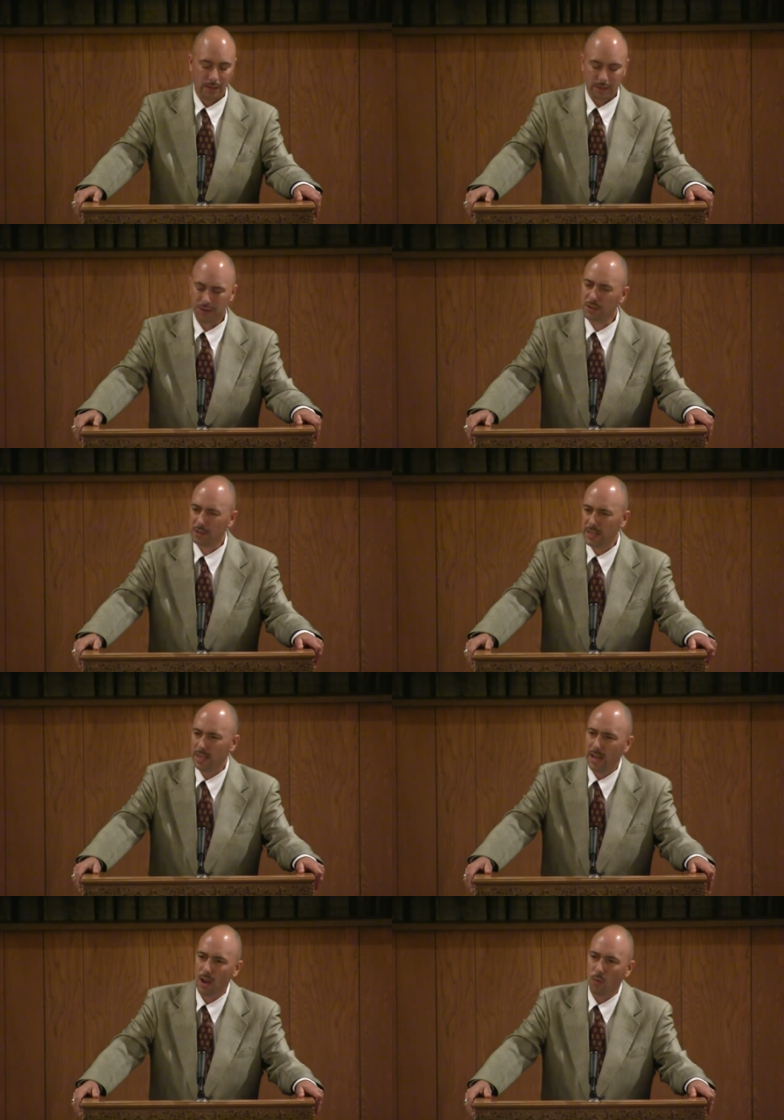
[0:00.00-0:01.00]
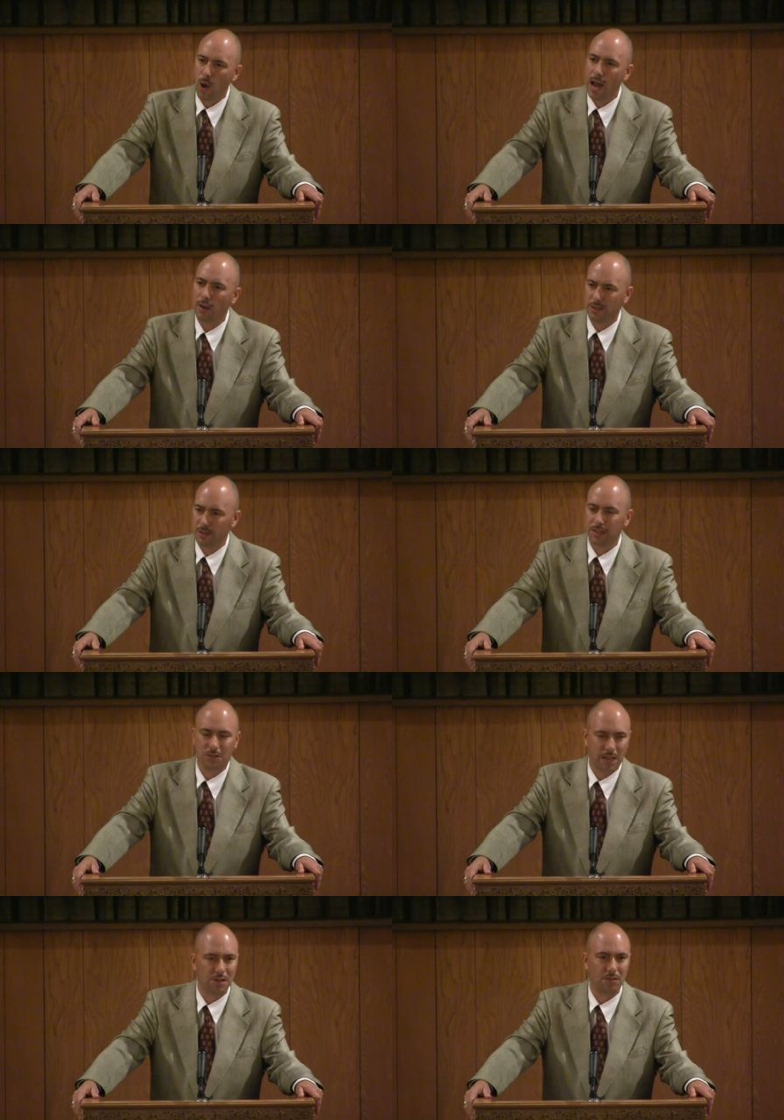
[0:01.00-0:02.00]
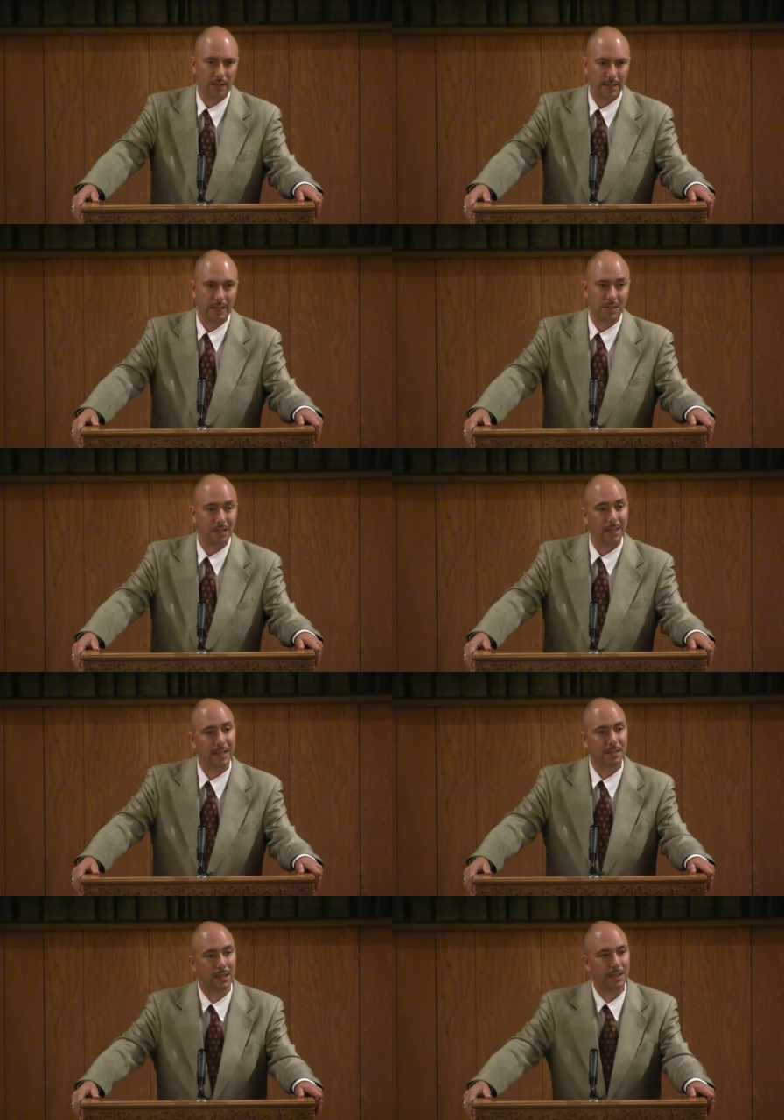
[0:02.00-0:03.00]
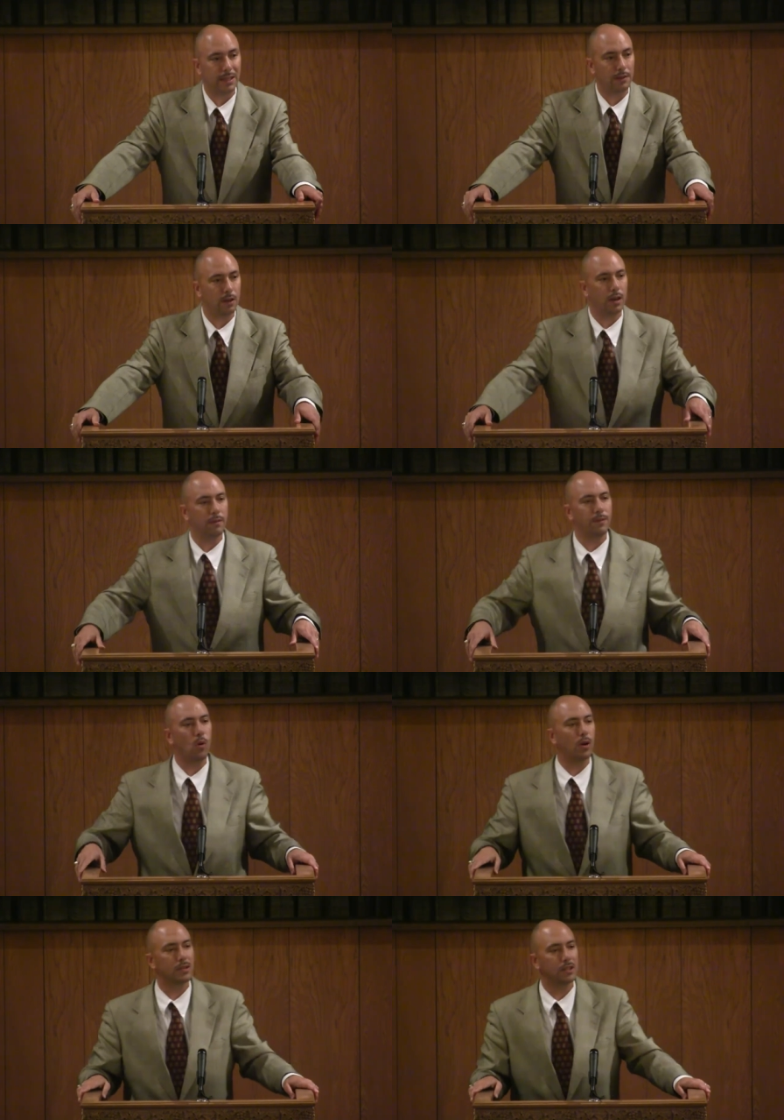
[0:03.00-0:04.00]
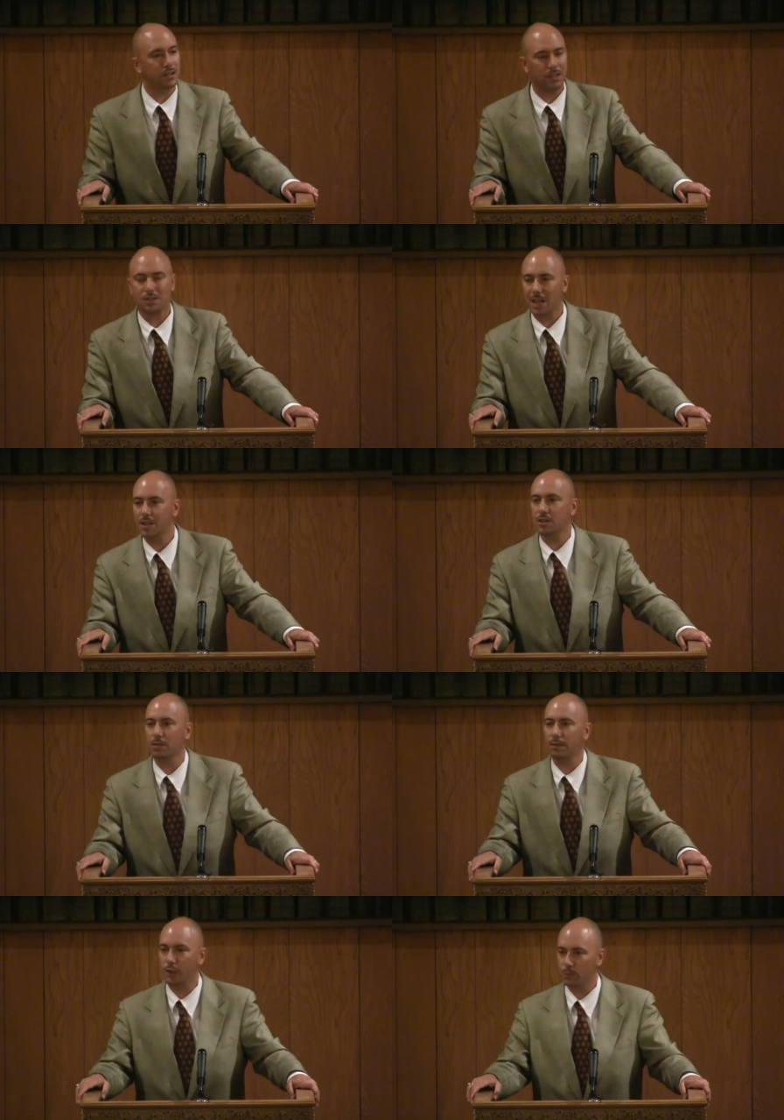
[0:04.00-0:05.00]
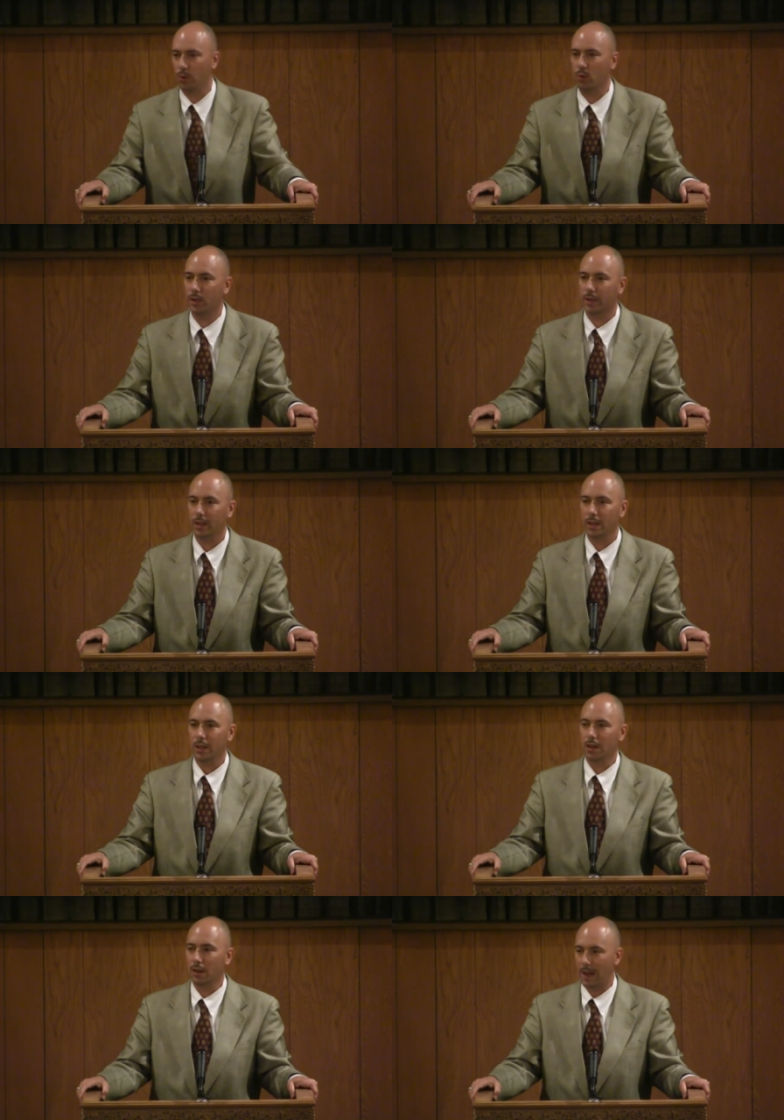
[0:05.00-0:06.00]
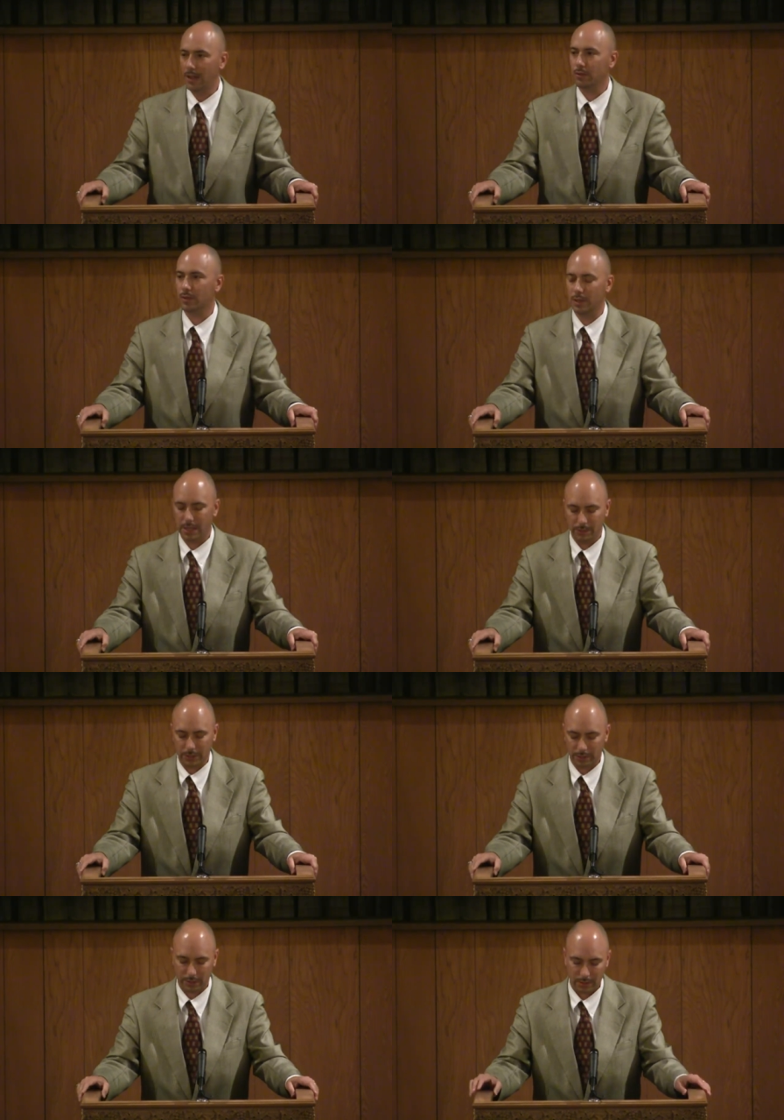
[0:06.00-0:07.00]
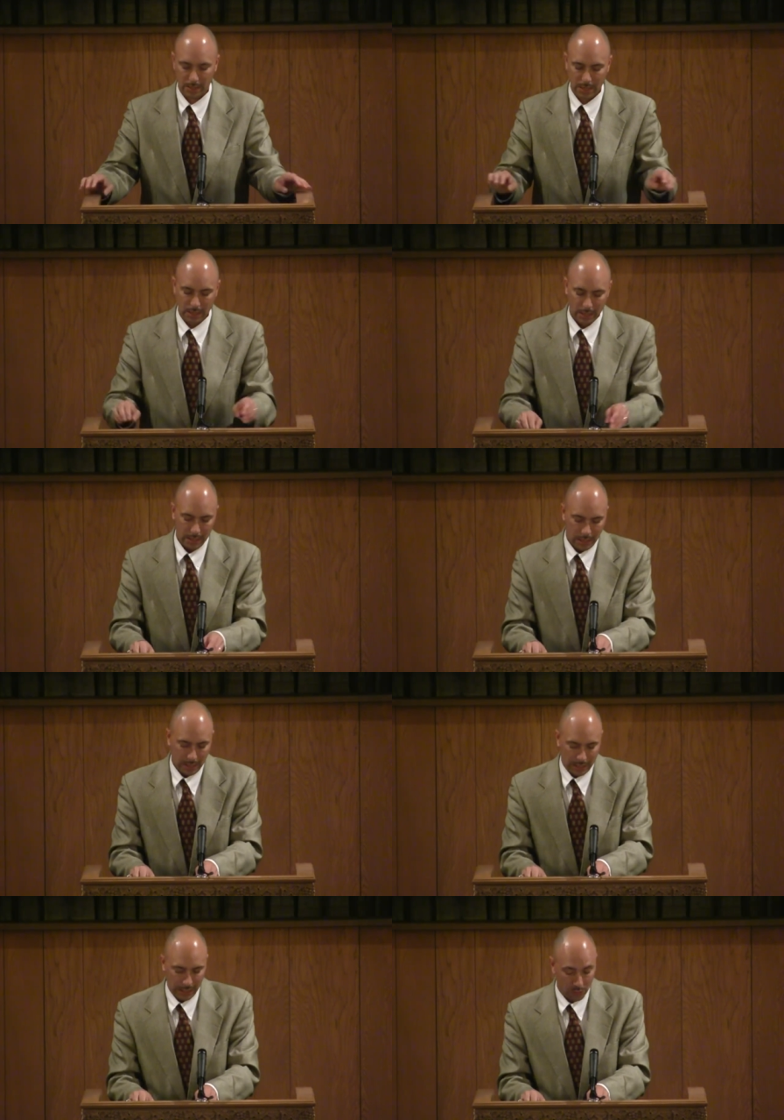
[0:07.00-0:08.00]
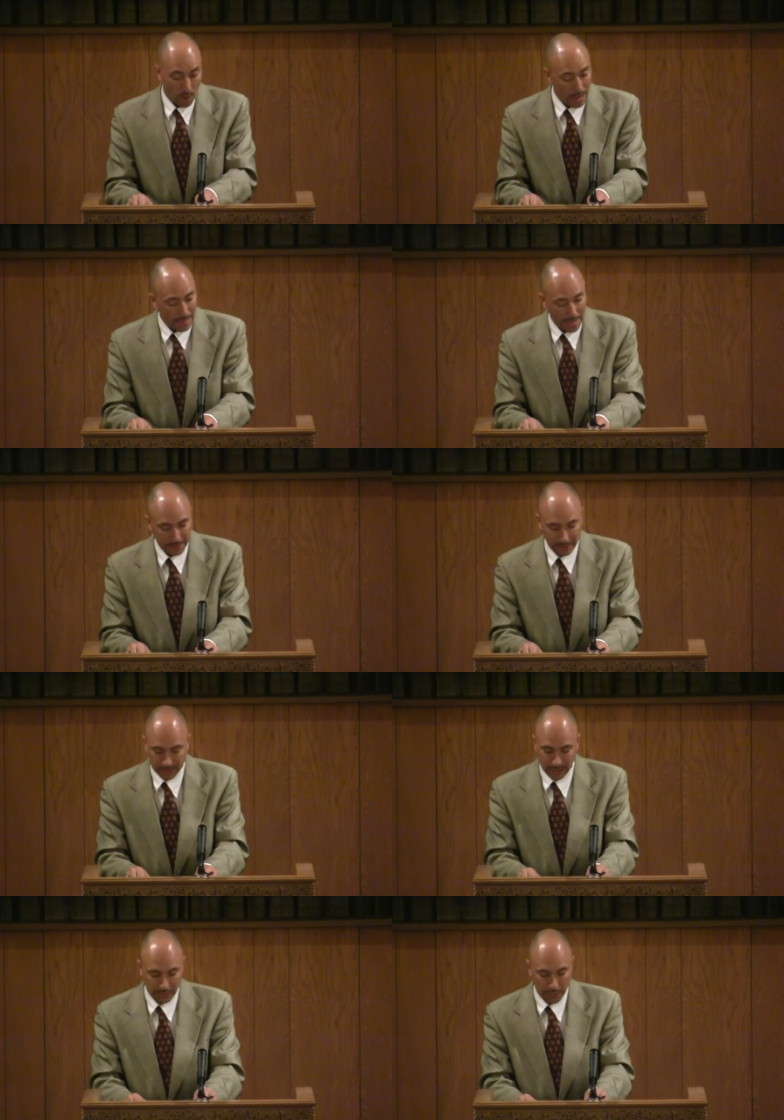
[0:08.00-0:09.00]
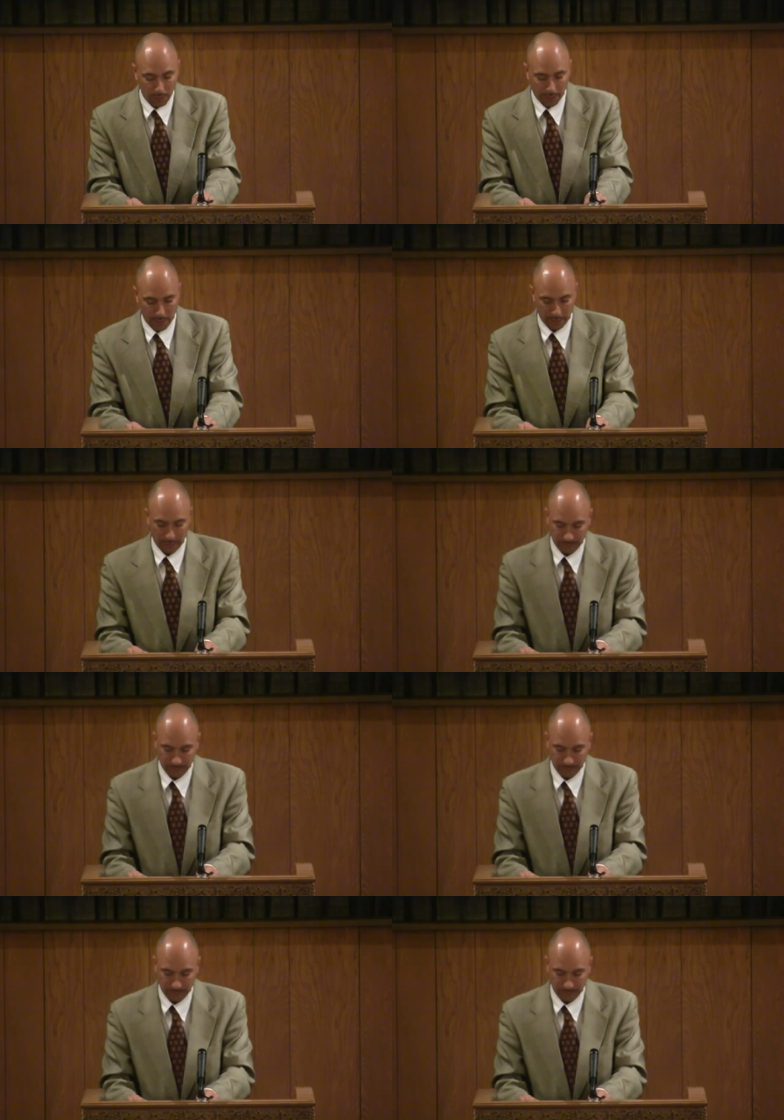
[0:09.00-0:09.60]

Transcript: Just think of how wild and sensational that is. Yet he says he avoids the sensational viewpoint of angels and demons. His wild ideas even go further.